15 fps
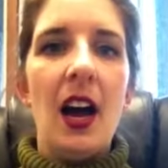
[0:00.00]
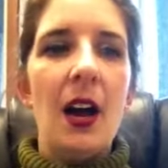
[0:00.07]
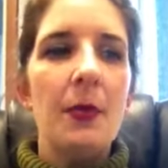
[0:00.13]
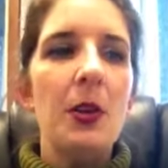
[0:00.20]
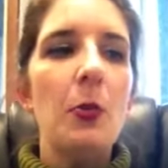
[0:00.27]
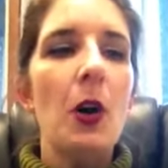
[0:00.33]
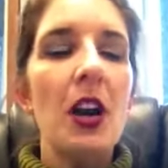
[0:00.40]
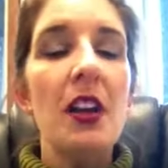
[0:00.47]

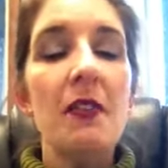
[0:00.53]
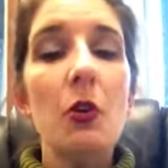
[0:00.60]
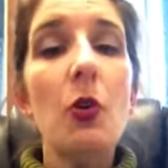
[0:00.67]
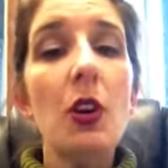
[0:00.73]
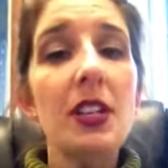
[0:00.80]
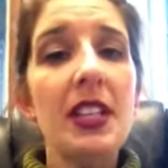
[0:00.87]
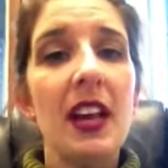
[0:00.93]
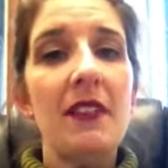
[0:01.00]
You want to, of
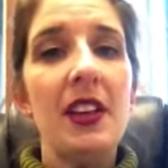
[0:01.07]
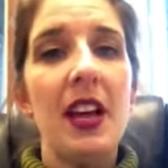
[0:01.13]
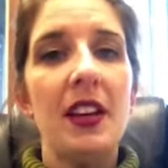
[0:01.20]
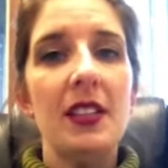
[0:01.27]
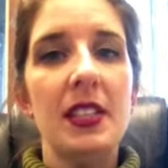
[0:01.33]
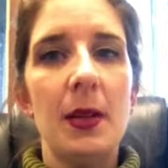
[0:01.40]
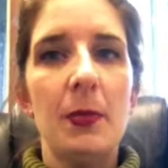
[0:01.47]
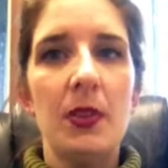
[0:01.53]
course, have the
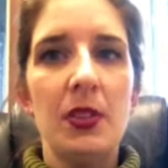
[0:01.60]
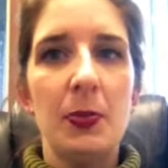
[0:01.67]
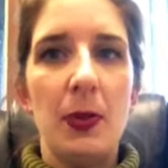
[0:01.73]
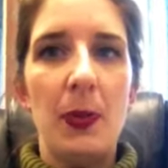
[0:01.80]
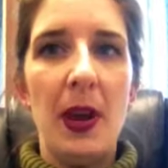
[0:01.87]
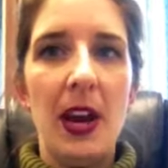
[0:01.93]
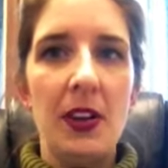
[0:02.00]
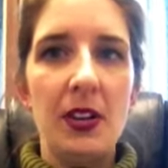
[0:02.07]
ensemble as
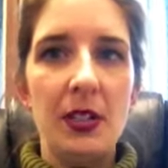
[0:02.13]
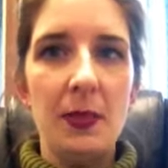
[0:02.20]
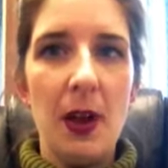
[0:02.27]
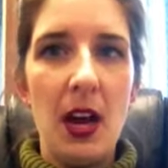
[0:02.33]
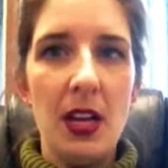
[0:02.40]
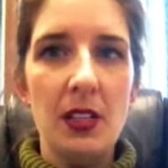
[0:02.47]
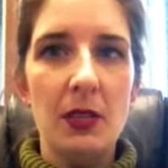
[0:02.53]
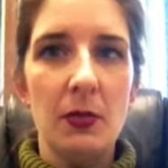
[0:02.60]
prepared as
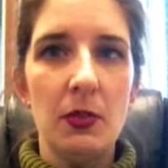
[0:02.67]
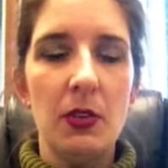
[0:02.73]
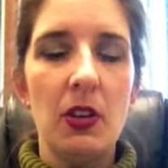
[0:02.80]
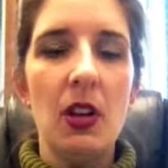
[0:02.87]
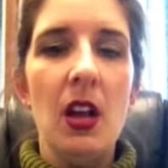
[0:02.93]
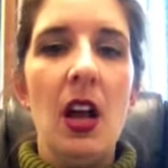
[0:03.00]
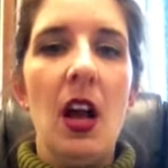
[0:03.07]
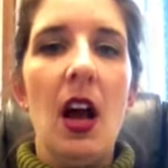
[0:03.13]

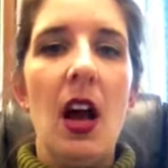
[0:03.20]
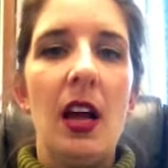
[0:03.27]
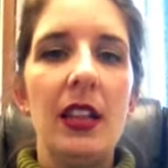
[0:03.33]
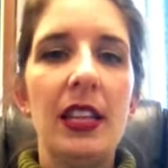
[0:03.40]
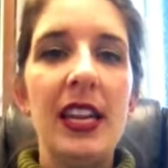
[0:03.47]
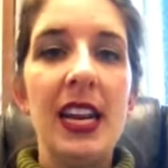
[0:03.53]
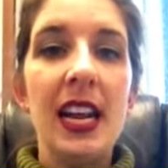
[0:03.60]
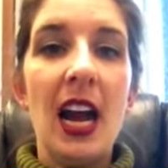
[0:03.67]
possible
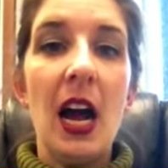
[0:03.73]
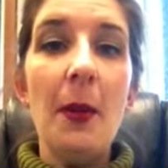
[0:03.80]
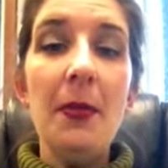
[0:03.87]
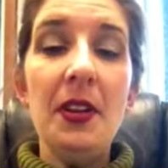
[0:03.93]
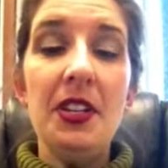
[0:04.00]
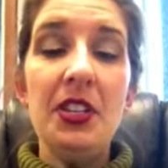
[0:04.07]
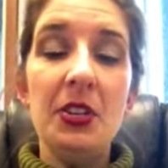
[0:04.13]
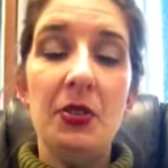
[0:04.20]
leading up
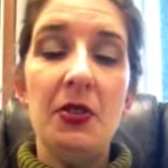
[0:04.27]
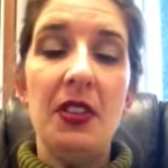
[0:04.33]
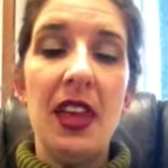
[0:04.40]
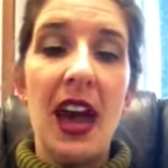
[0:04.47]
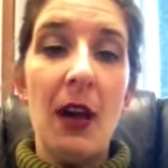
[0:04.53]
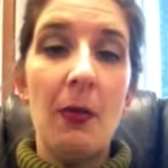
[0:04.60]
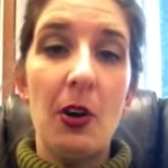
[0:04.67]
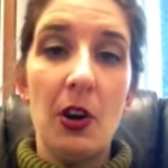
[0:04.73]
into
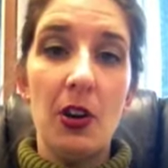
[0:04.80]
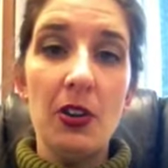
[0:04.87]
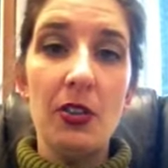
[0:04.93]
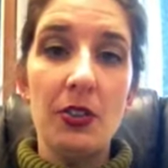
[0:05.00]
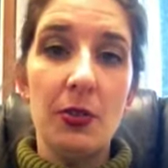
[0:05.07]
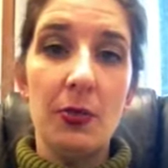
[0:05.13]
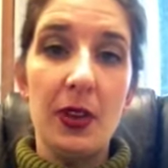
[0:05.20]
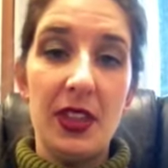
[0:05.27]
that
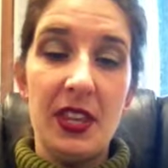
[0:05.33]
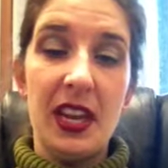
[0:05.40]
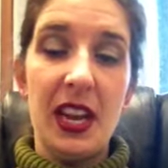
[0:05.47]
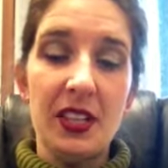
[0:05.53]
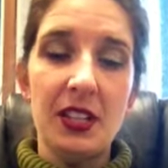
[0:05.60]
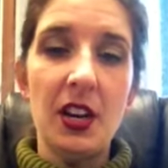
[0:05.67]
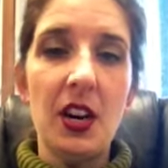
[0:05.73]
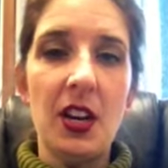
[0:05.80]
rehearsal with the
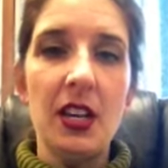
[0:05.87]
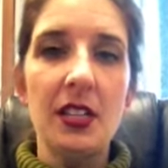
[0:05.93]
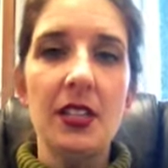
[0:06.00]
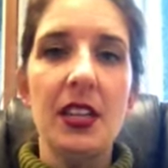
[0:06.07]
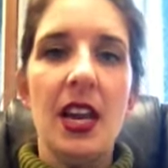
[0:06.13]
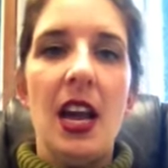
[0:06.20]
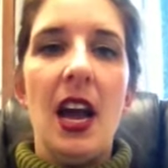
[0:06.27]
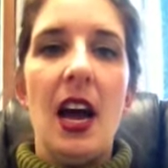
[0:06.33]
guest
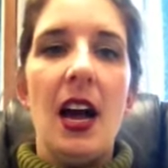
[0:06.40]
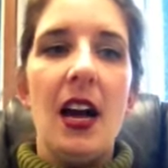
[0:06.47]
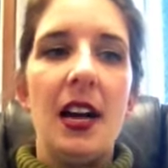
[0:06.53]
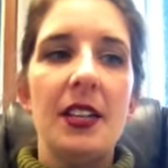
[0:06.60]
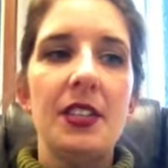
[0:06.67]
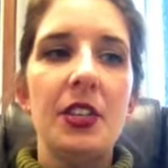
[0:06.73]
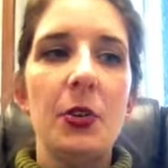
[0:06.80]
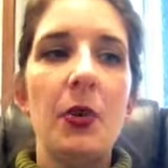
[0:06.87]
artist.
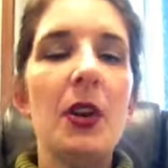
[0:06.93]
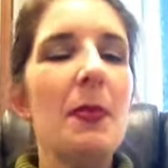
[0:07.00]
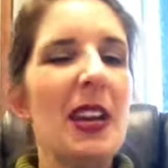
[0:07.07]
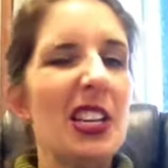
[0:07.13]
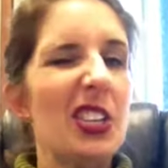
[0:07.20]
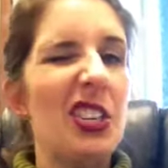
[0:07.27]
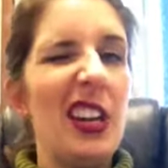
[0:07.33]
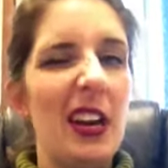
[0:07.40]
So you want to make
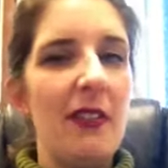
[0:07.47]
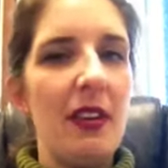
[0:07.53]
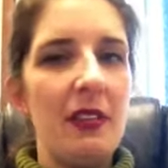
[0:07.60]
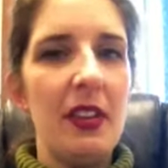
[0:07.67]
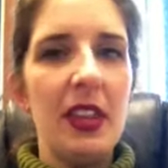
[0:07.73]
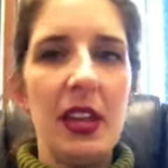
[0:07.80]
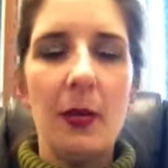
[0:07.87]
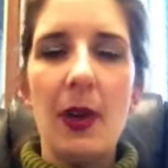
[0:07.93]
sure you have
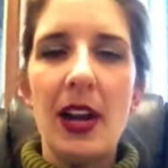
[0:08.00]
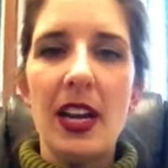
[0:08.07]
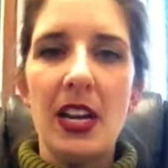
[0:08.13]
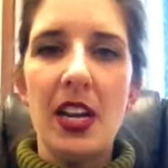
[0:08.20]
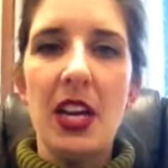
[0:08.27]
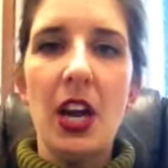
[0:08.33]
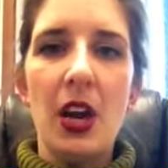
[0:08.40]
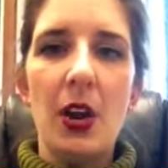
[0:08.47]
everything ready
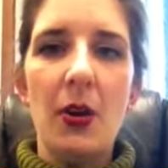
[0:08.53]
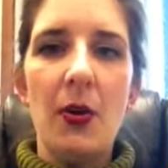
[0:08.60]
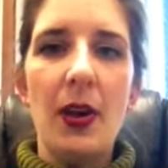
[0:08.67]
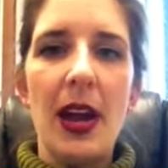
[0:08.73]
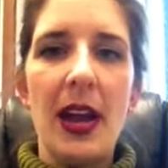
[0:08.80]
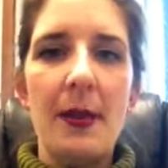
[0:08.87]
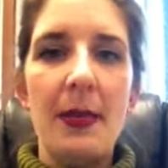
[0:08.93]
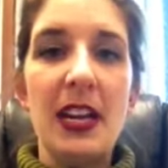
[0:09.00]
to go
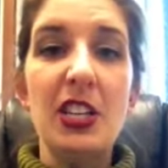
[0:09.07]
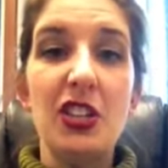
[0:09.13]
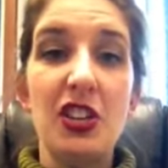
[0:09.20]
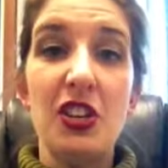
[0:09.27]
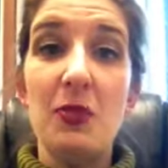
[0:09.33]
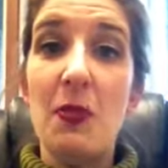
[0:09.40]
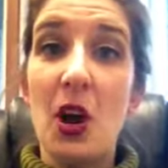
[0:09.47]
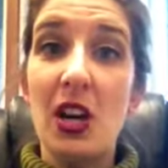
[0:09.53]
and make sure
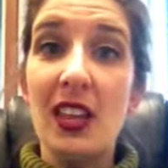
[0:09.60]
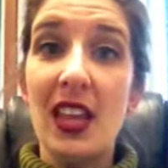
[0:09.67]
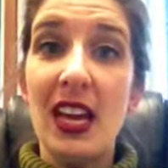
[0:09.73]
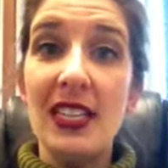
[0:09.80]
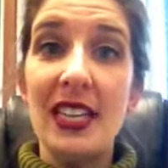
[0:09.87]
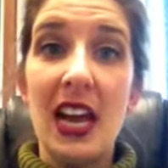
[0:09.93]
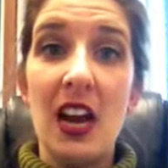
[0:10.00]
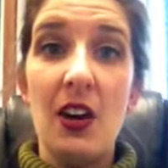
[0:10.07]
you mark that
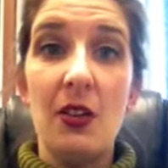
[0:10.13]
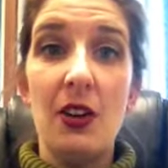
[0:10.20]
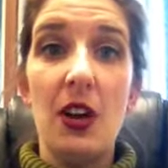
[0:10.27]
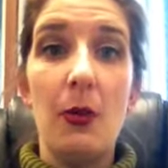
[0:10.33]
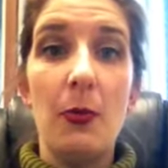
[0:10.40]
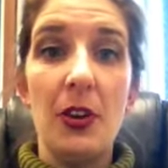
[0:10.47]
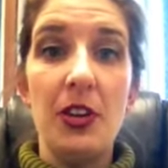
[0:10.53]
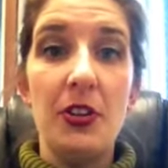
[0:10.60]
down
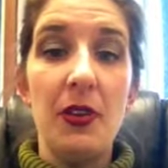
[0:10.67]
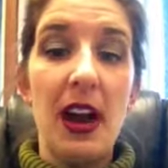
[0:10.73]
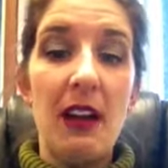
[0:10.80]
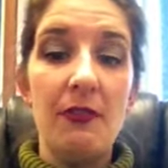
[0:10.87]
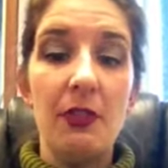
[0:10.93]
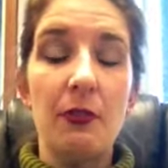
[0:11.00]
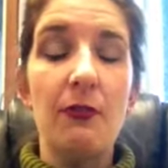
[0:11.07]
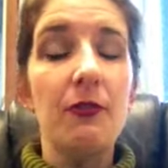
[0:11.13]
when you have
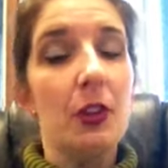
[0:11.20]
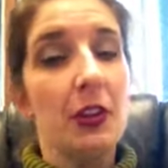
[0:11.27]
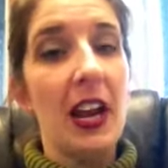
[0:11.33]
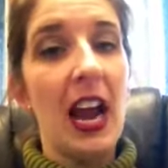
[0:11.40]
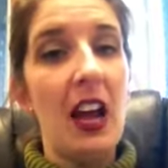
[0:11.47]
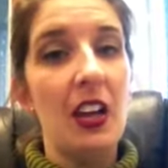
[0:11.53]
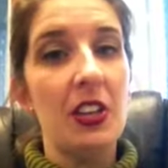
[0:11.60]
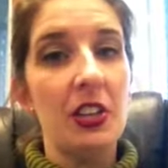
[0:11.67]
your
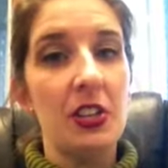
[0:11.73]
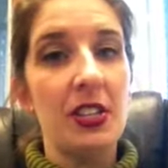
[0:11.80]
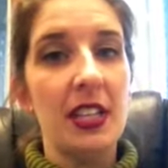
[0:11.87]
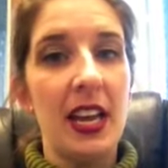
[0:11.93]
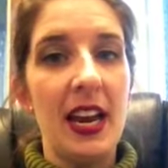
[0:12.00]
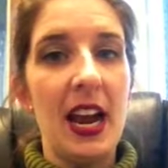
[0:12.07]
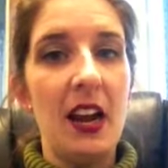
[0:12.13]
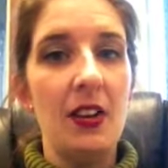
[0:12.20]
calendar
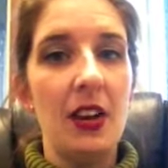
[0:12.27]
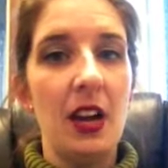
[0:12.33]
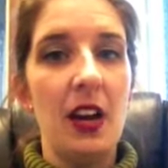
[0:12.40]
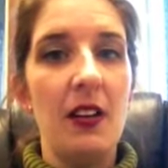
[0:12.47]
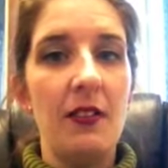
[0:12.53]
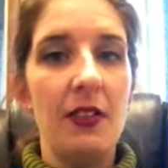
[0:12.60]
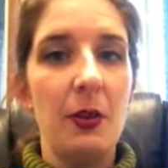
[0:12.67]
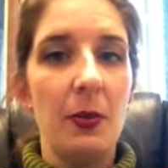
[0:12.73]
set out
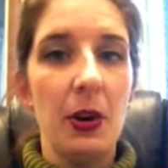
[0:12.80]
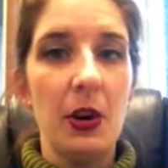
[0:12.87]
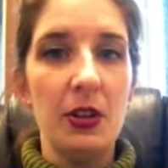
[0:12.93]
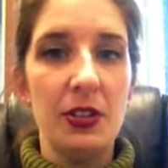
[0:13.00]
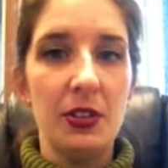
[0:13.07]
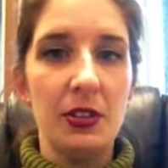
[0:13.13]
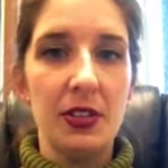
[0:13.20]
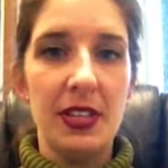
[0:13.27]
of the
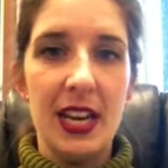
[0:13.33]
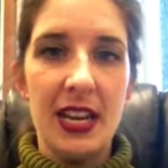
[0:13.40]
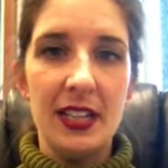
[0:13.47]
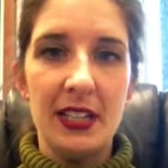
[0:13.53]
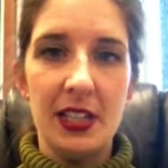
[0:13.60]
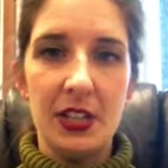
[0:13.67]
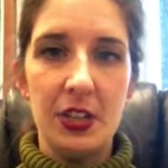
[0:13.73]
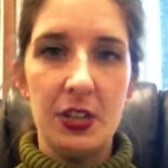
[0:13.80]
rehearsal days
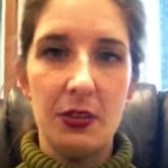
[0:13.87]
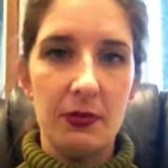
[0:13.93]
that